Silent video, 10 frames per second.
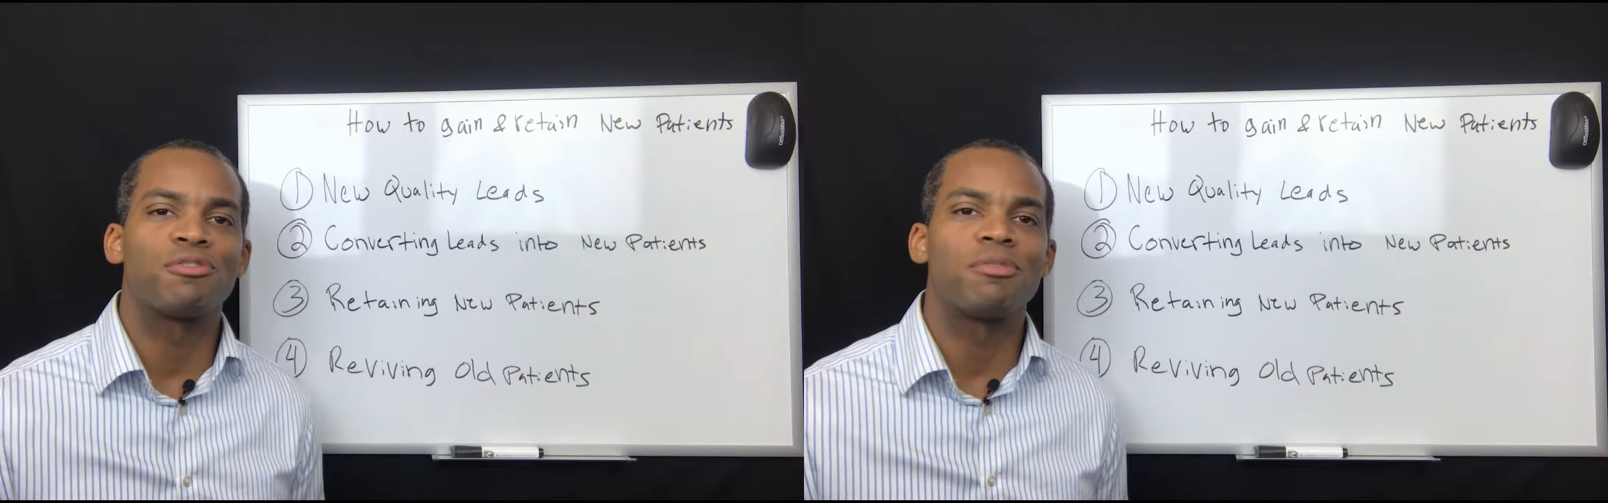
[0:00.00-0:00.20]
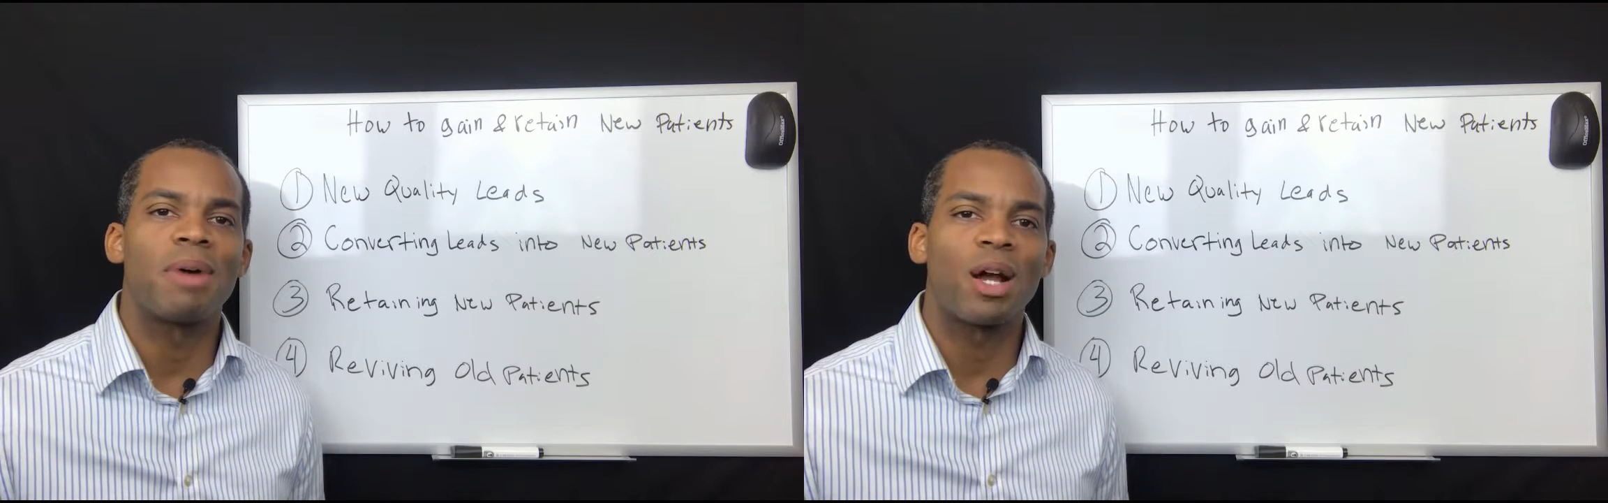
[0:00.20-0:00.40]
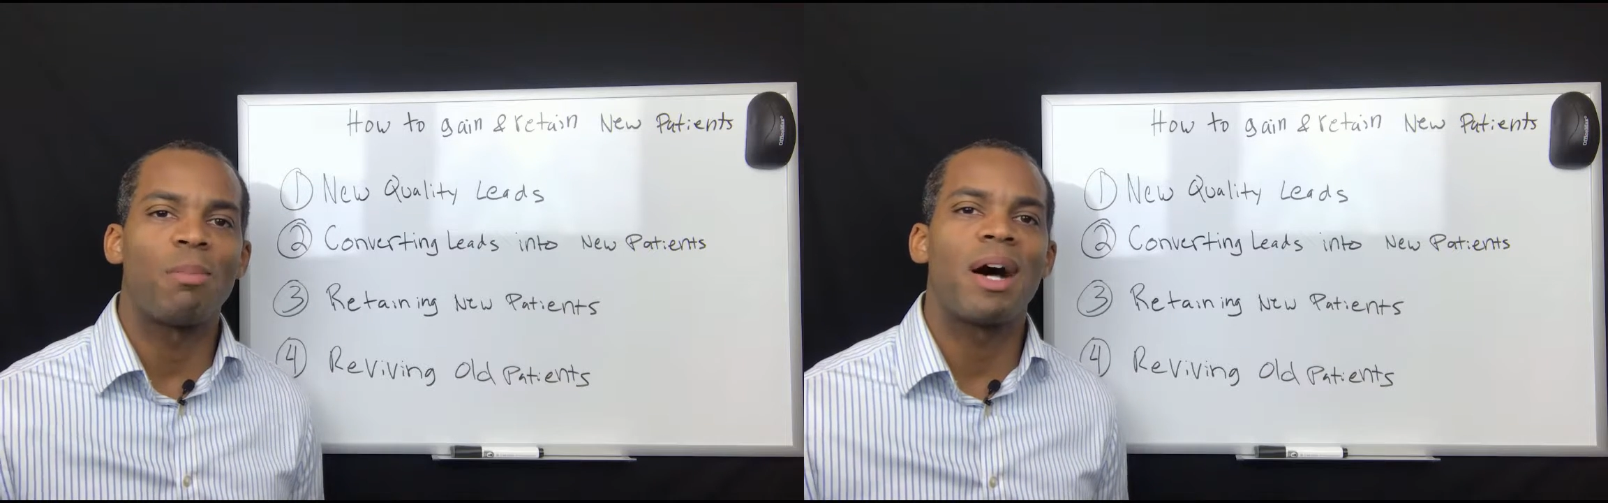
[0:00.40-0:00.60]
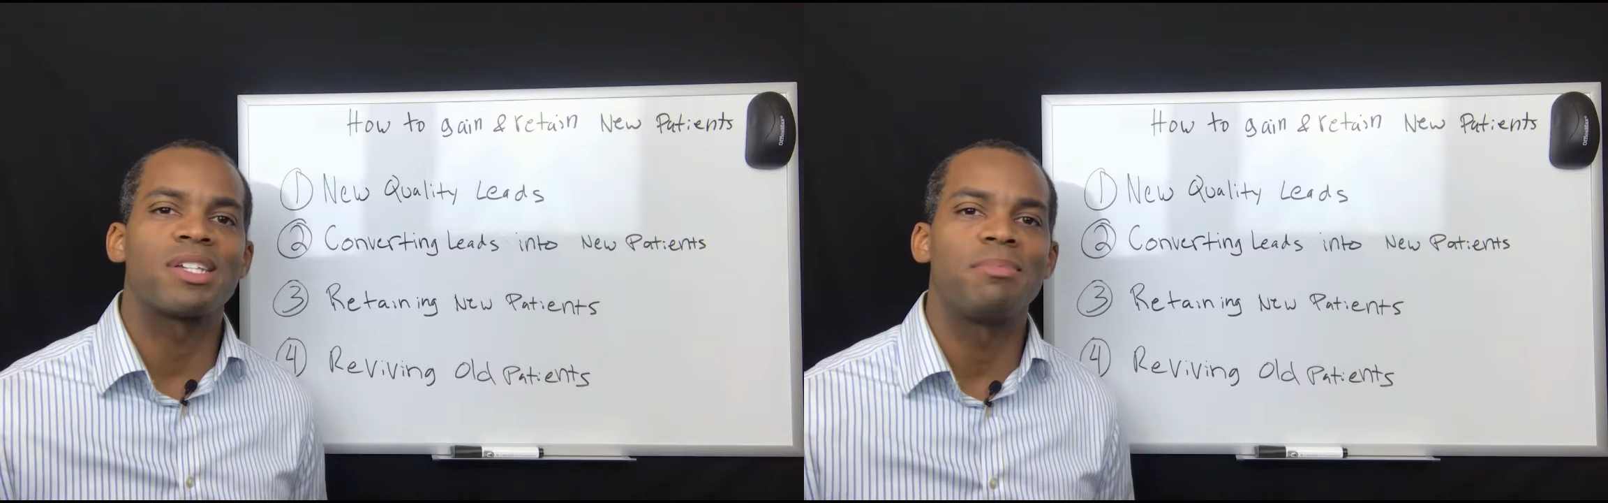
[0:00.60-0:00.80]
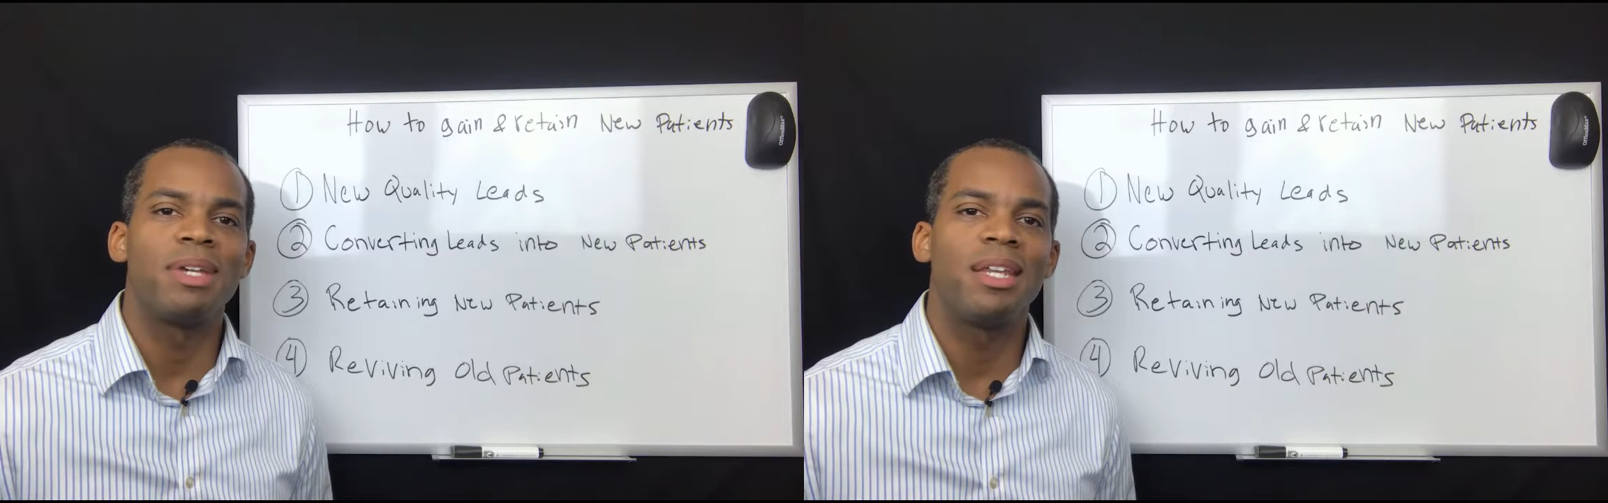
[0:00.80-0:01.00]
from Michael
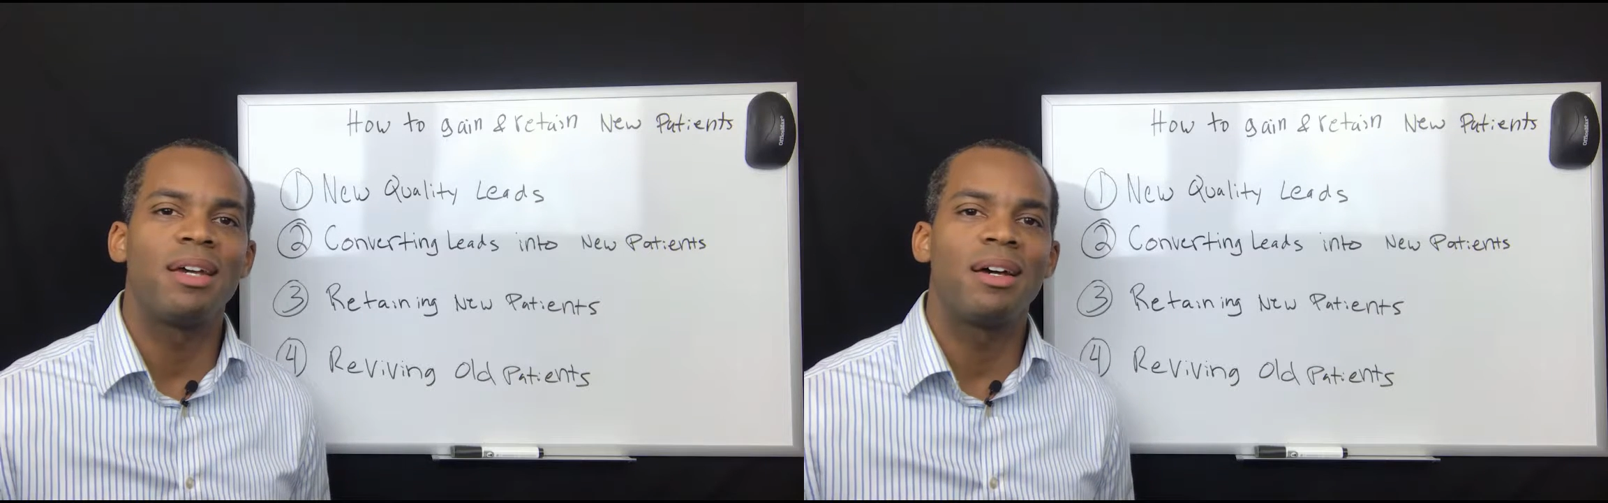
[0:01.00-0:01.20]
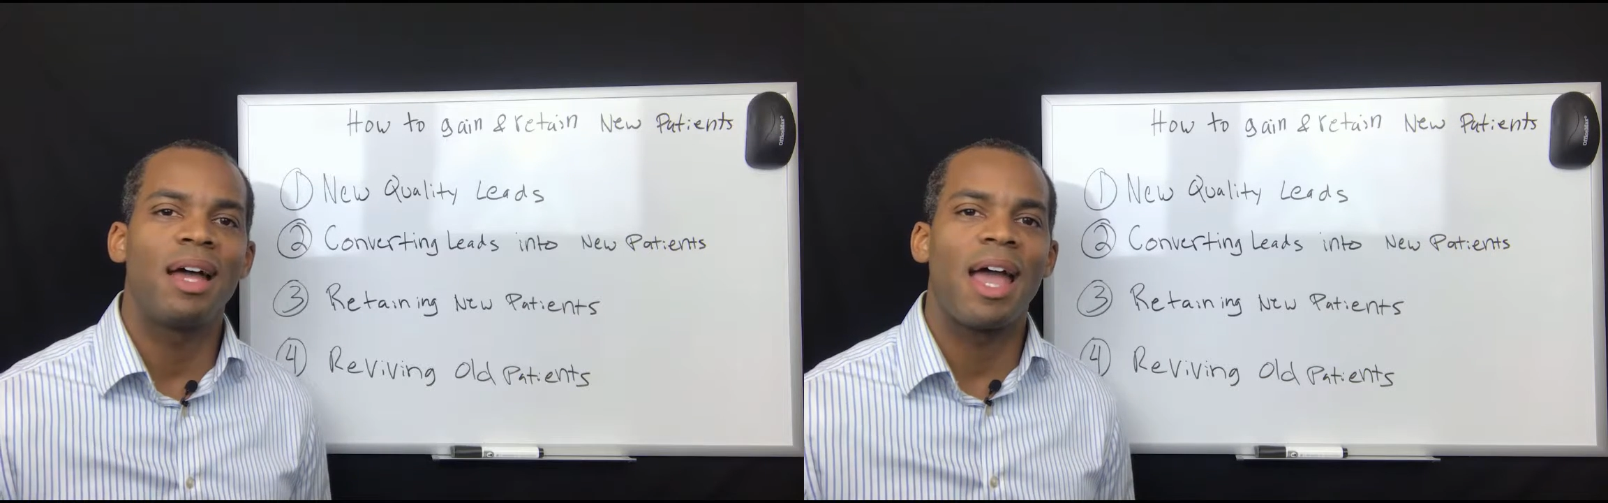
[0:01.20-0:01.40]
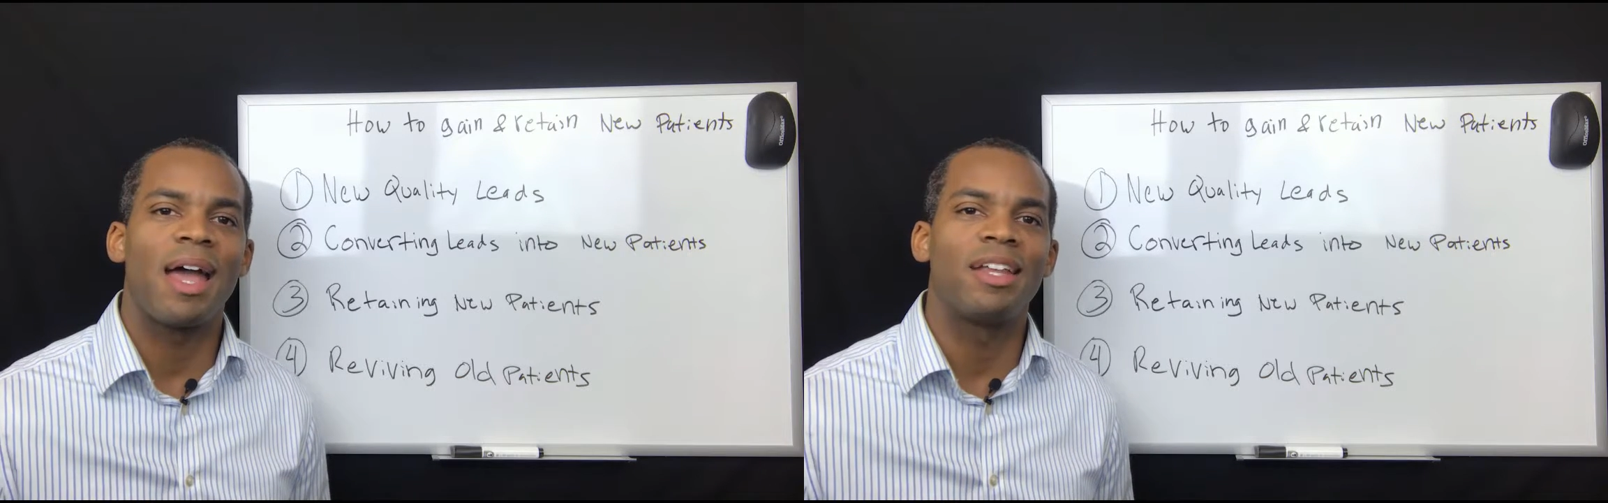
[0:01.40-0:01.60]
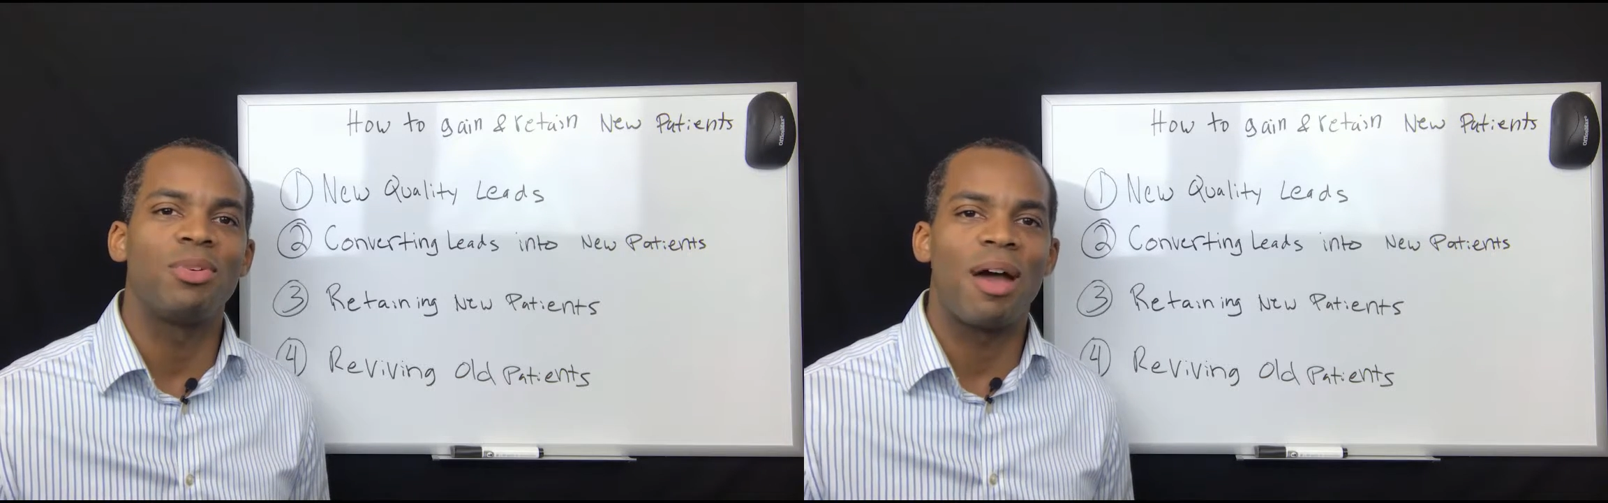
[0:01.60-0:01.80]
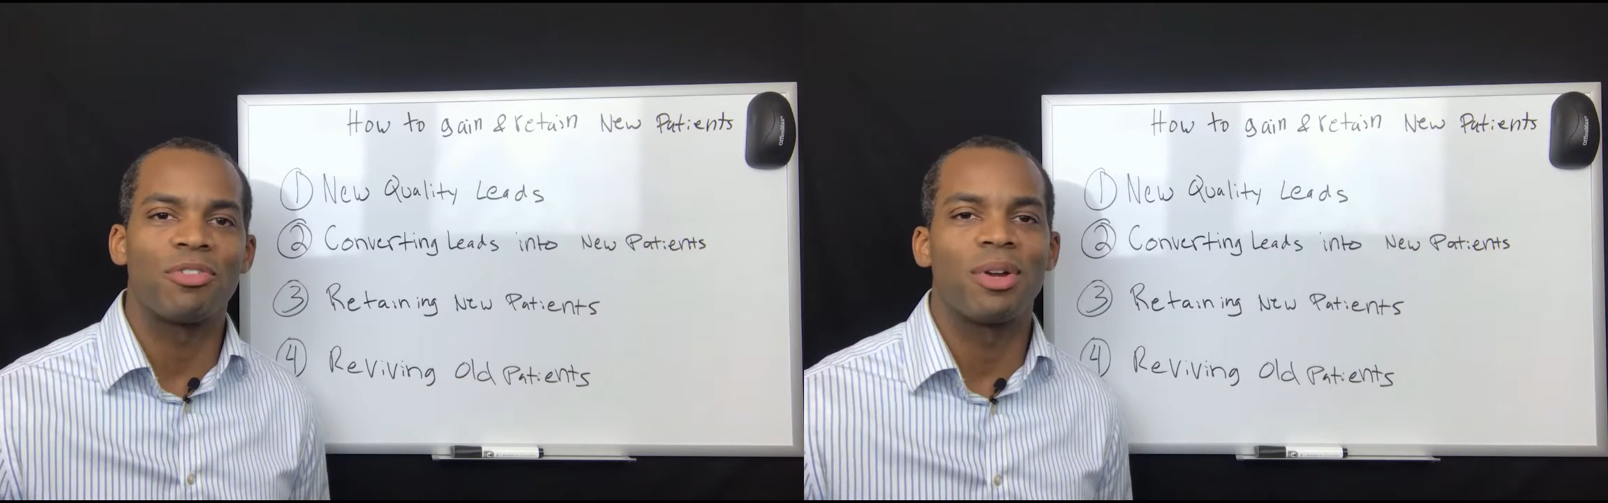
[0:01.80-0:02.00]
Pasha Media, and
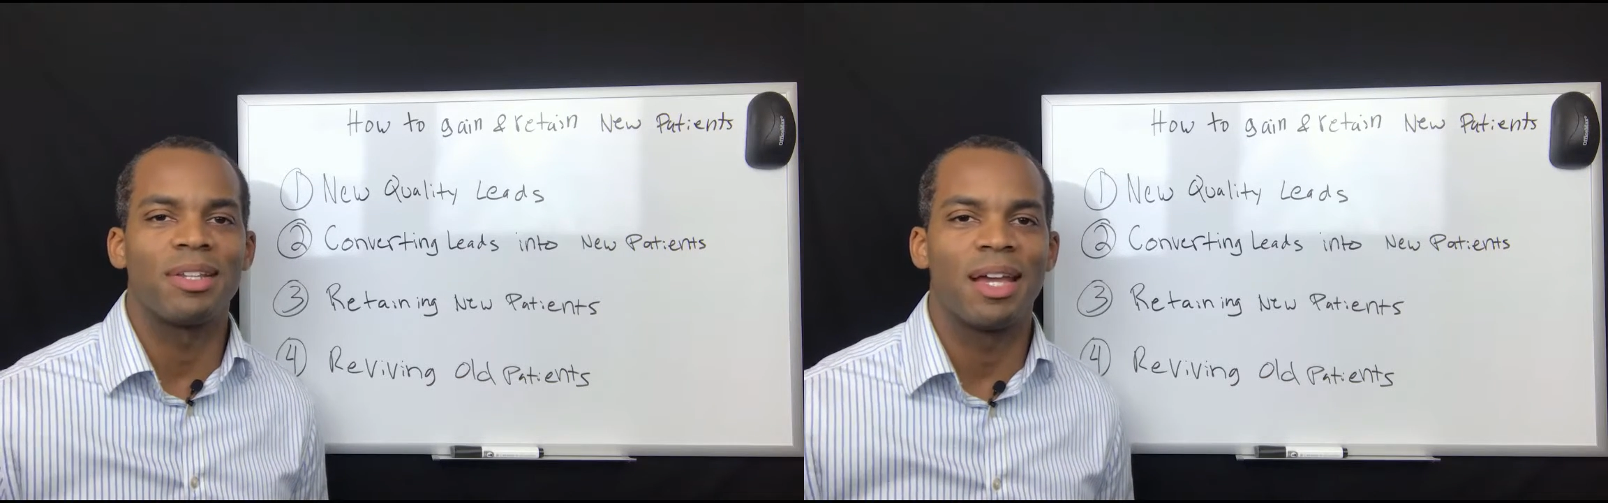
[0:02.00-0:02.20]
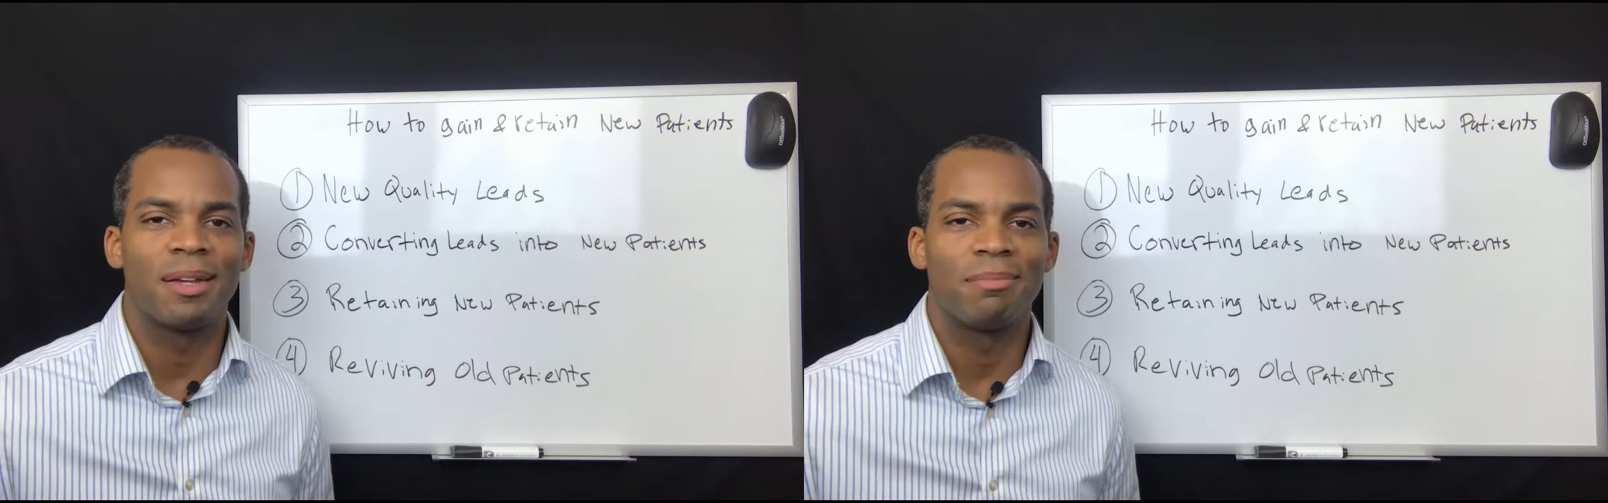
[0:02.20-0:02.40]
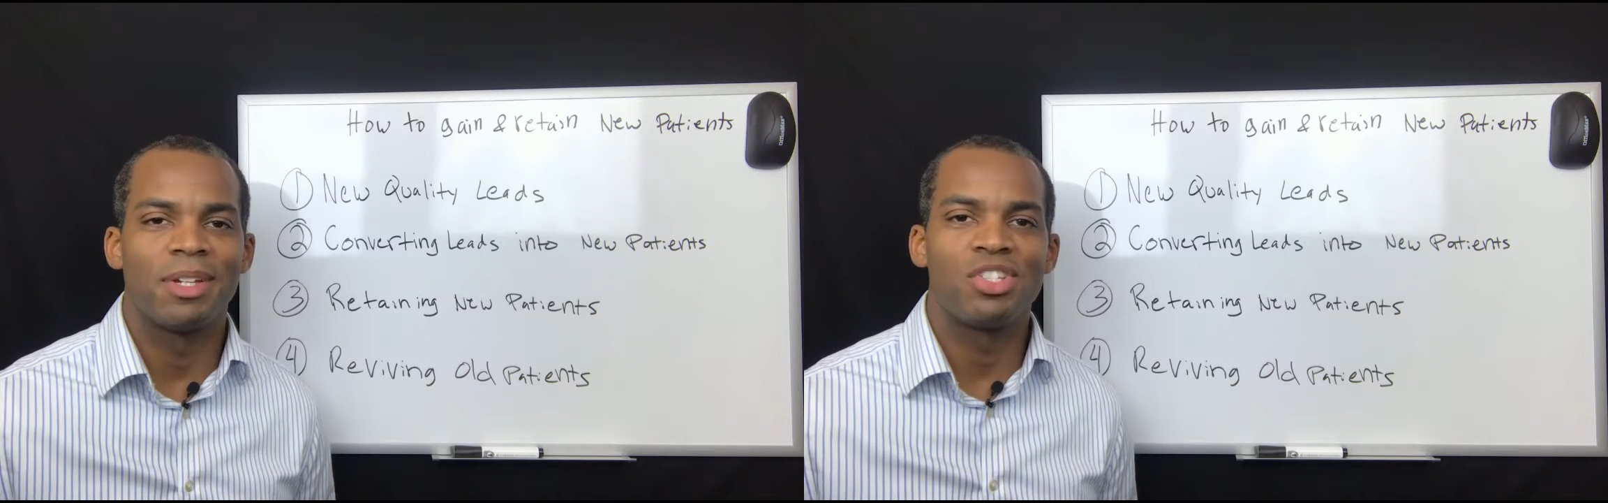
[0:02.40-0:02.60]
you have a great day.